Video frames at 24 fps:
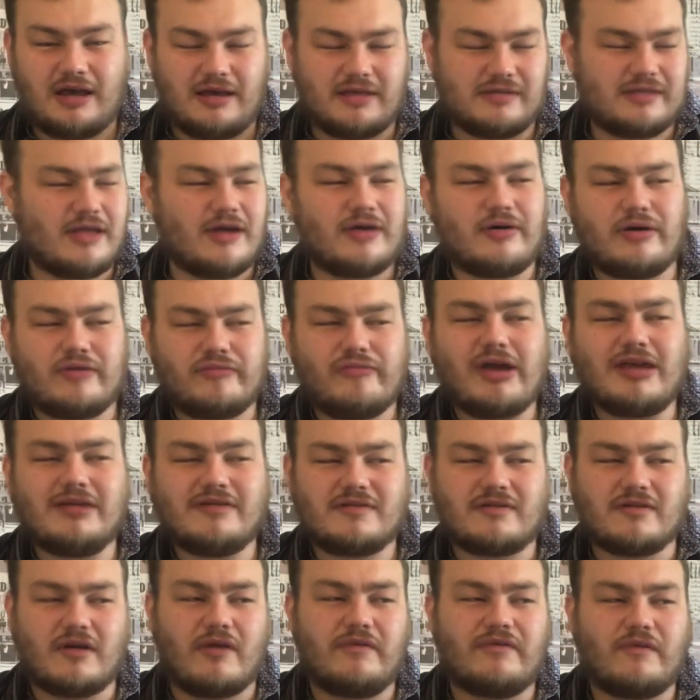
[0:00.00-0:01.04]
they're a
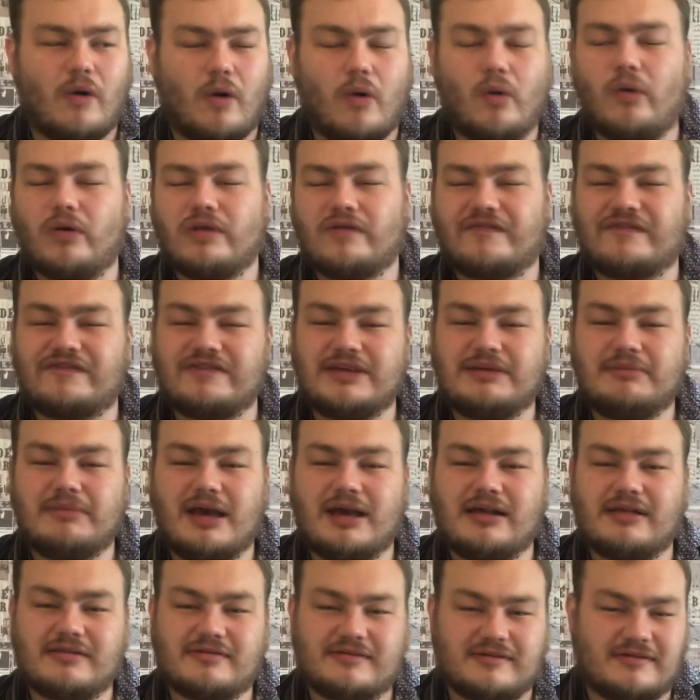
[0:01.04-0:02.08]
race of all
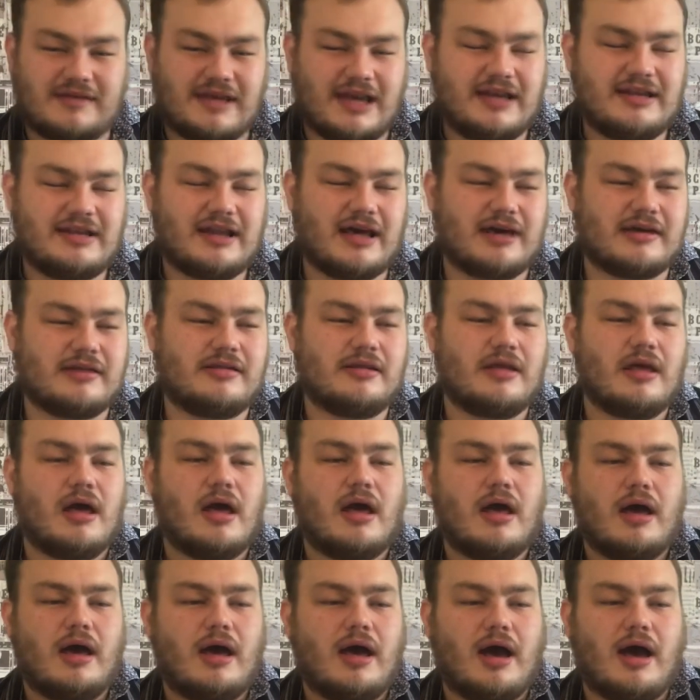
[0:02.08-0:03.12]
females. And
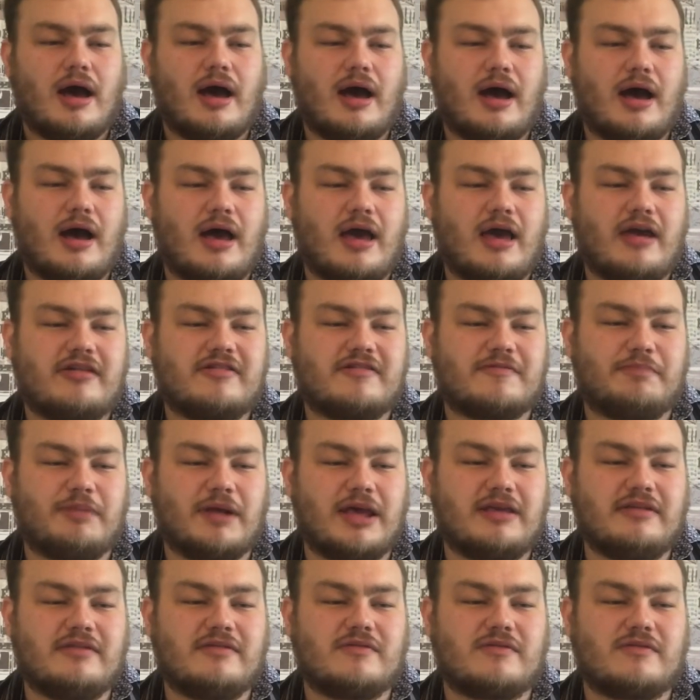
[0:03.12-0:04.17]
K-9
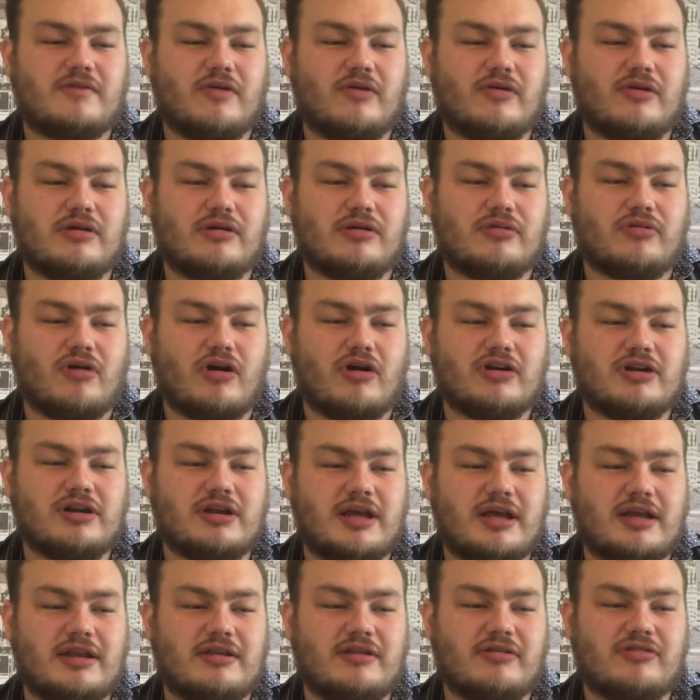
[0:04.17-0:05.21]
explains earlier on
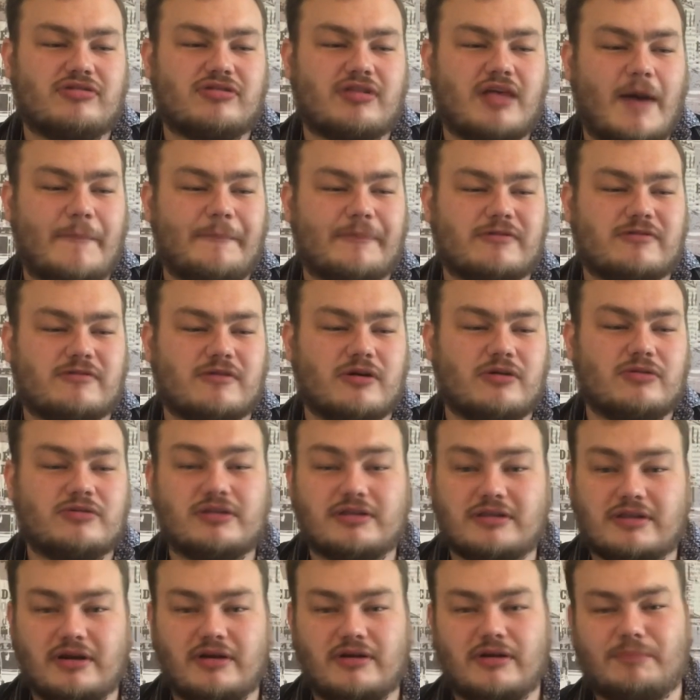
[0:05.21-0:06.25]
in this episode
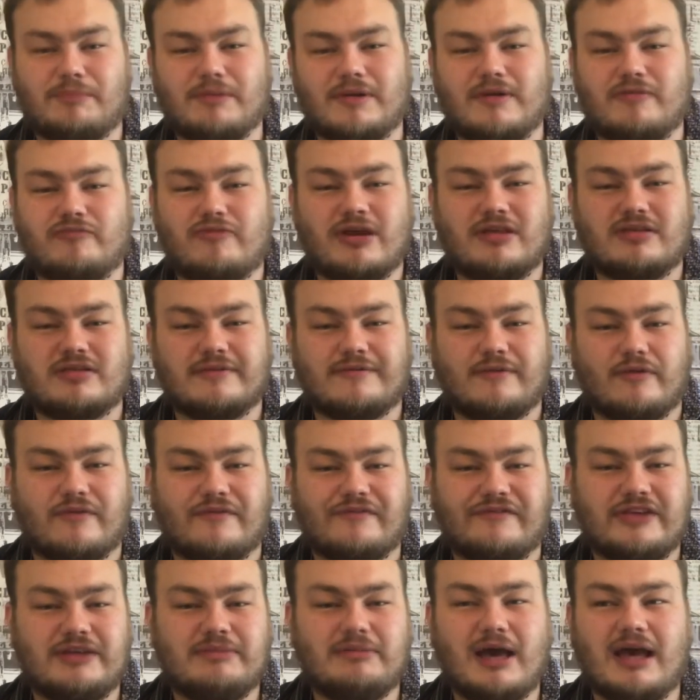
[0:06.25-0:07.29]
that they're a race of all
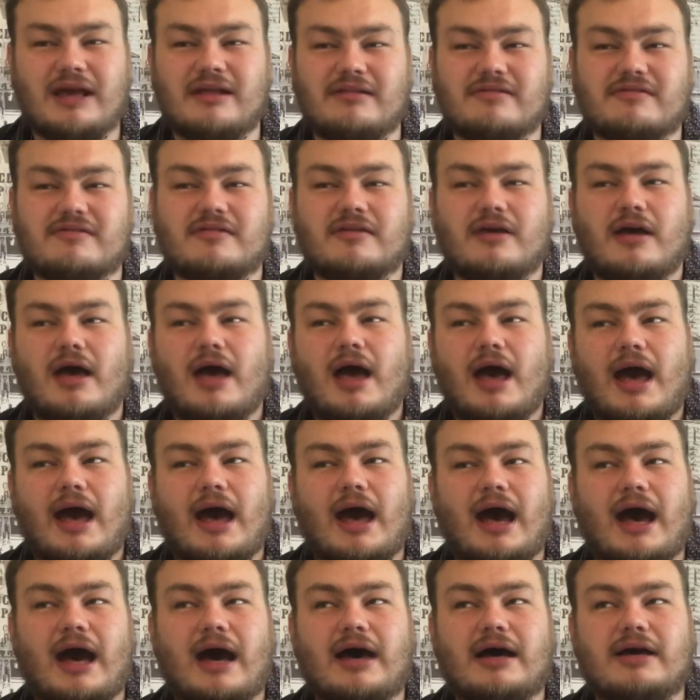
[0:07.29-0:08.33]
females.
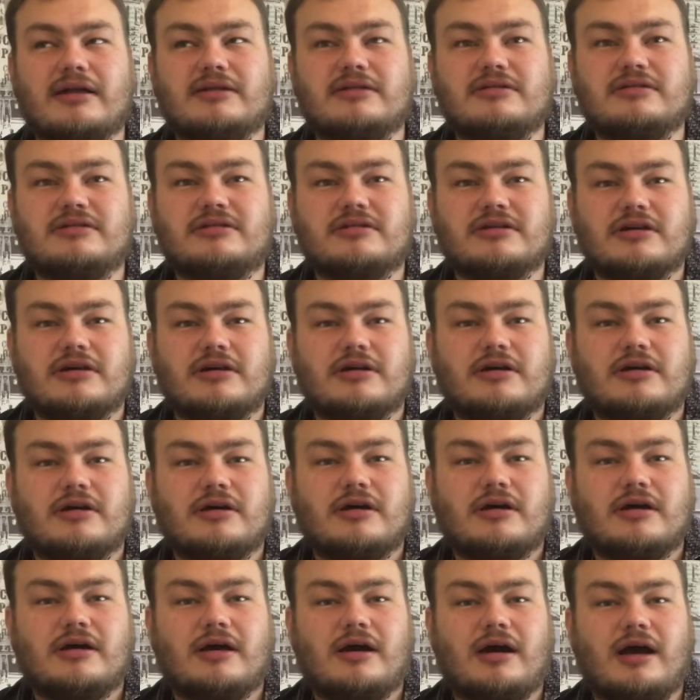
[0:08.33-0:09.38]

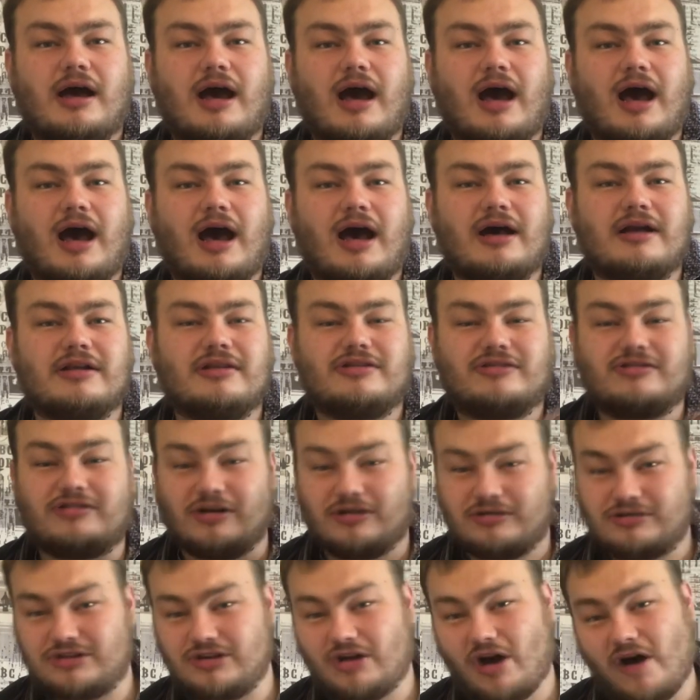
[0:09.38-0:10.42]
And
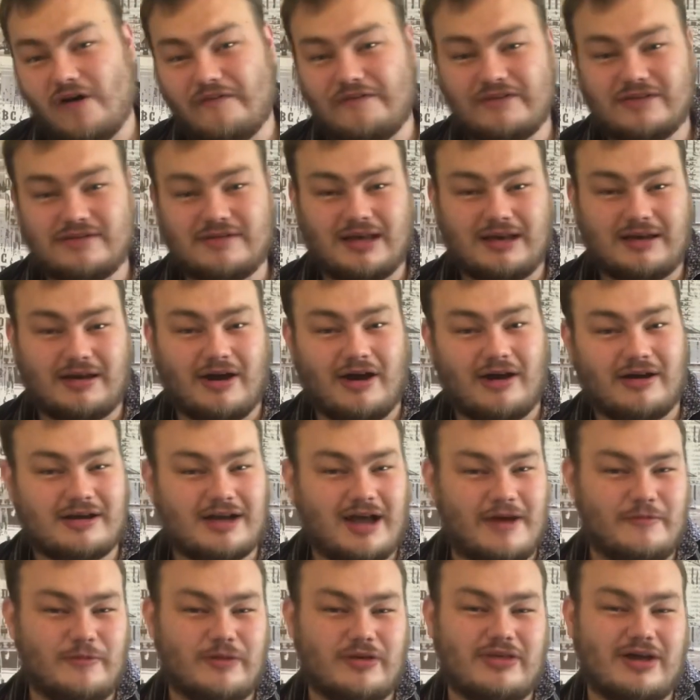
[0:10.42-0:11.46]
so she offers, like, oh,
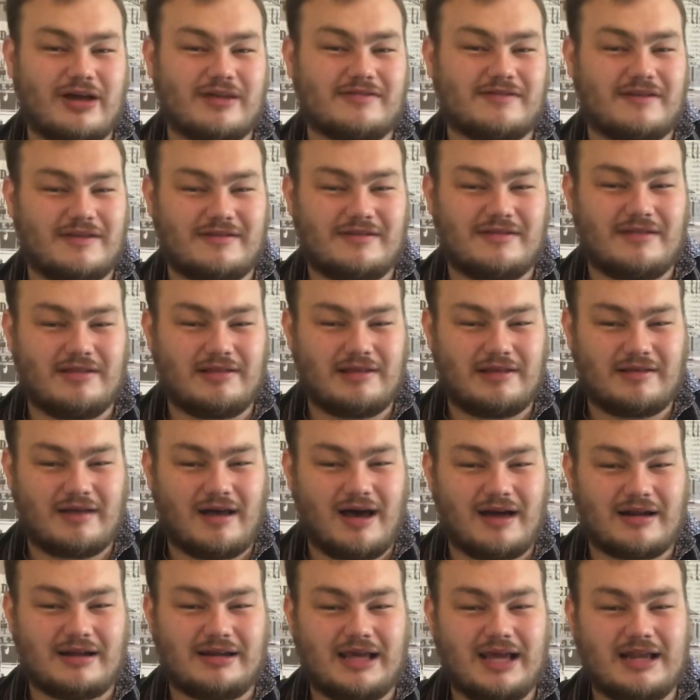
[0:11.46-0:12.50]
come with us, there's
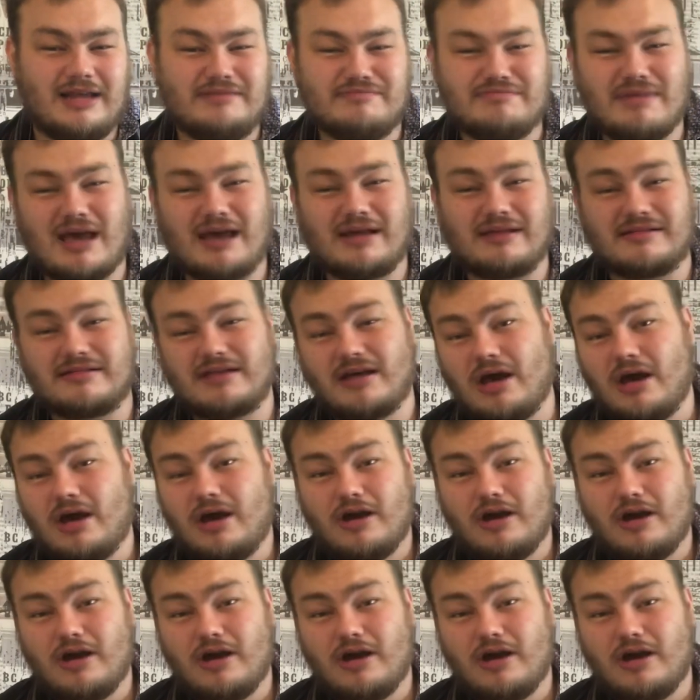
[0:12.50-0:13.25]
hardly any males.